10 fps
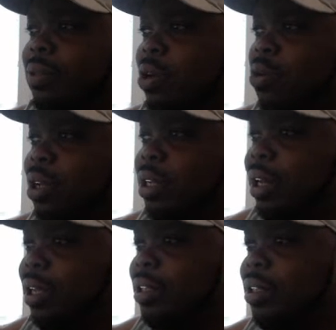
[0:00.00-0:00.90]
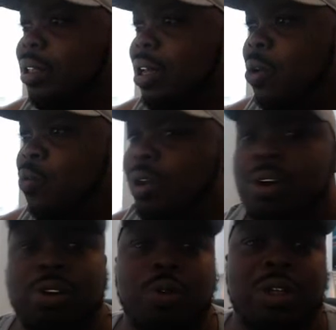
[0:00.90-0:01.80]
on this list
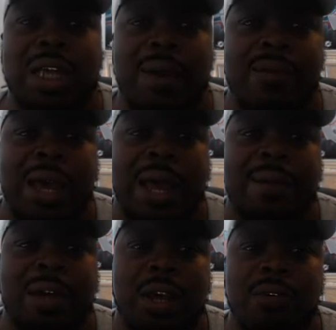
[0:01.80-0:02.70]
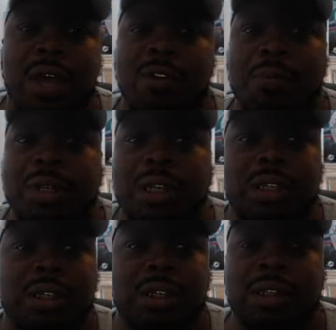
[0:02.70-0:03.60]
going through the top five of every
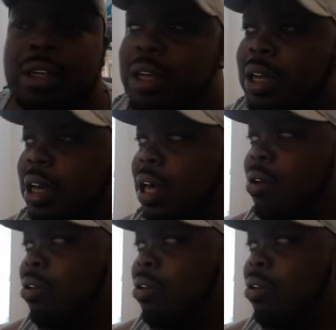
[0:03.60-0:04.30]
position. I